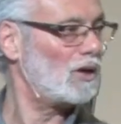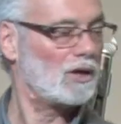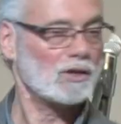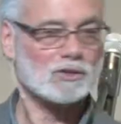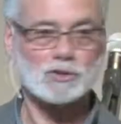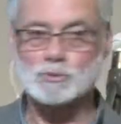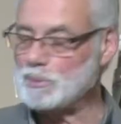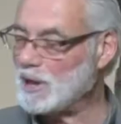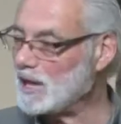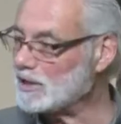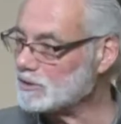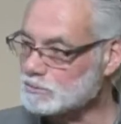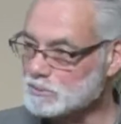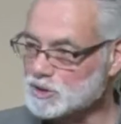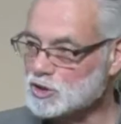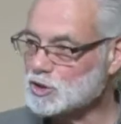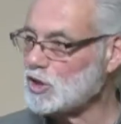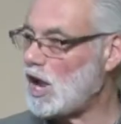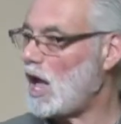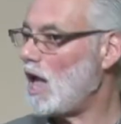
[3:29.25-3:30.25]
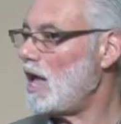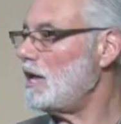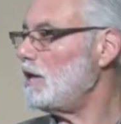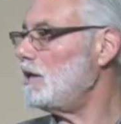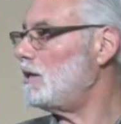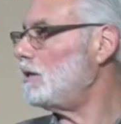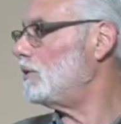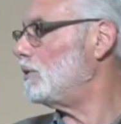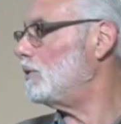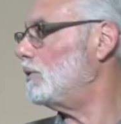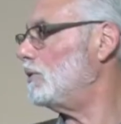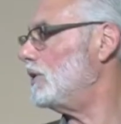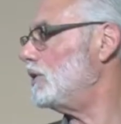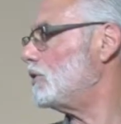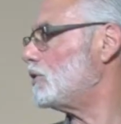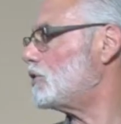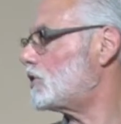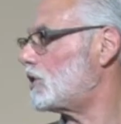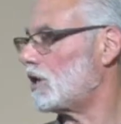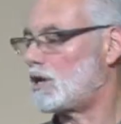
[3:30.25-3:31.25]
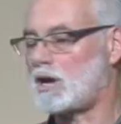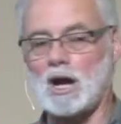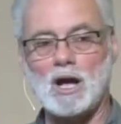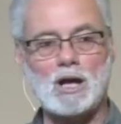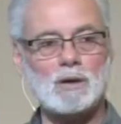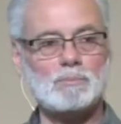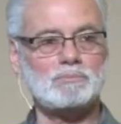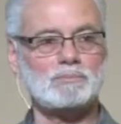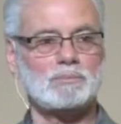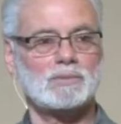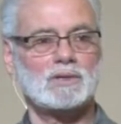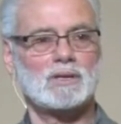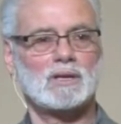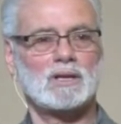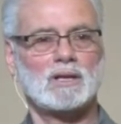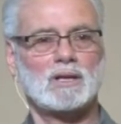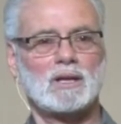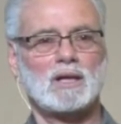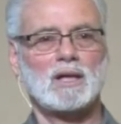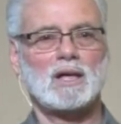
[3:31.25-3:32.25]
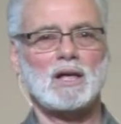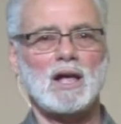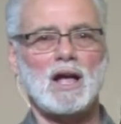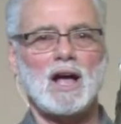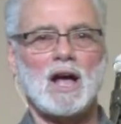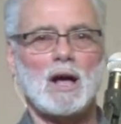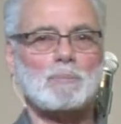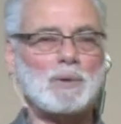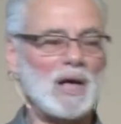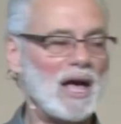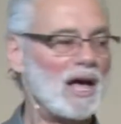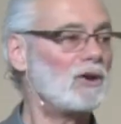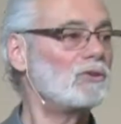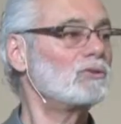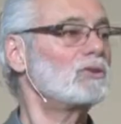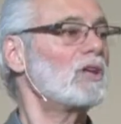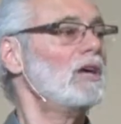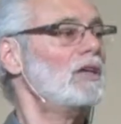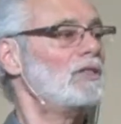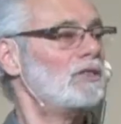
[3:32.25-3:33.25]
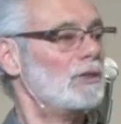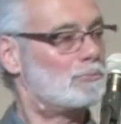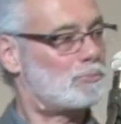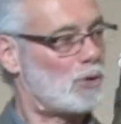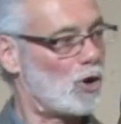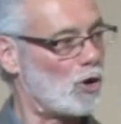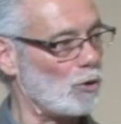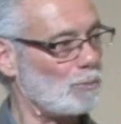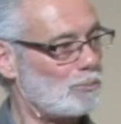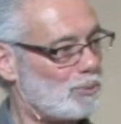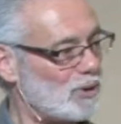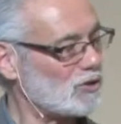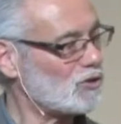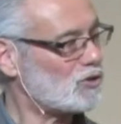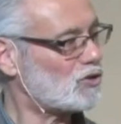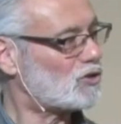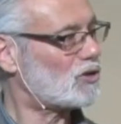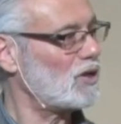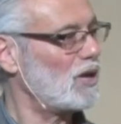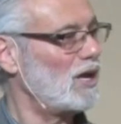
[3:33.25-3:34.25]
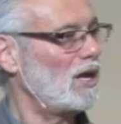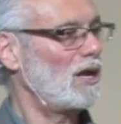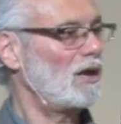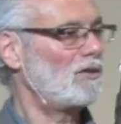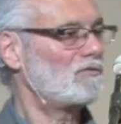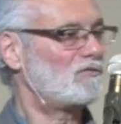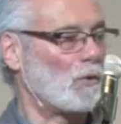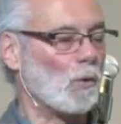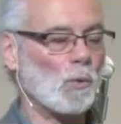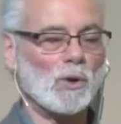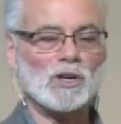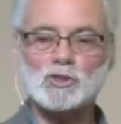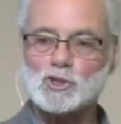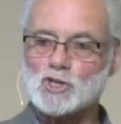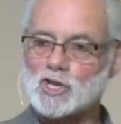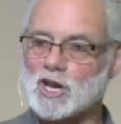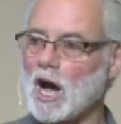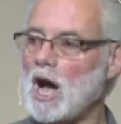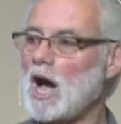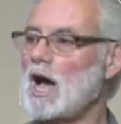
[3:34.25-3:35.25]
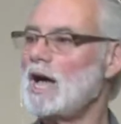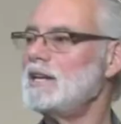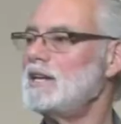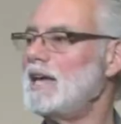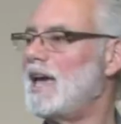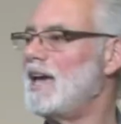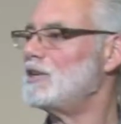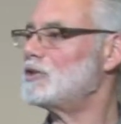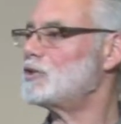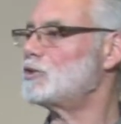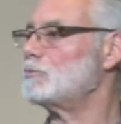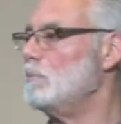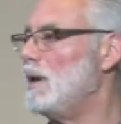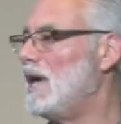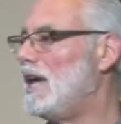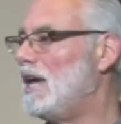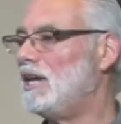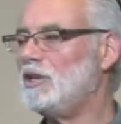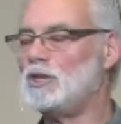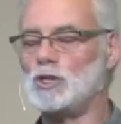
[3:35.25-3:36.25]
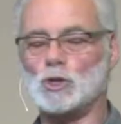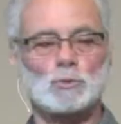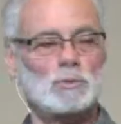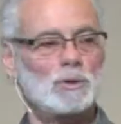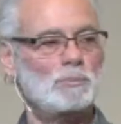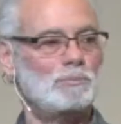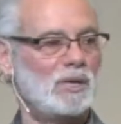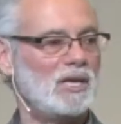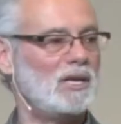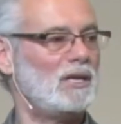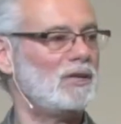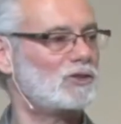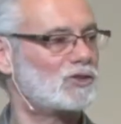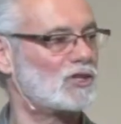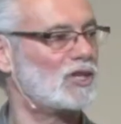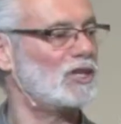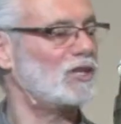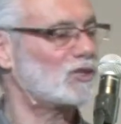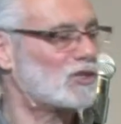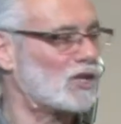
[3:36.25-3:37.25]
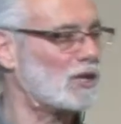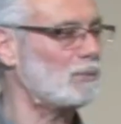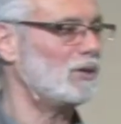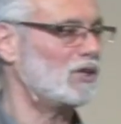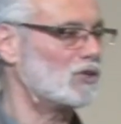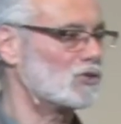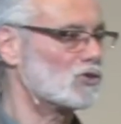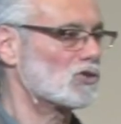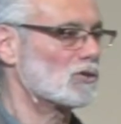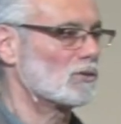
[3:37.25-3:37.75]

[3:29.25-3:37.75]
It's about Messiah, who is to come, about the purpose for which God has made human beings in his image.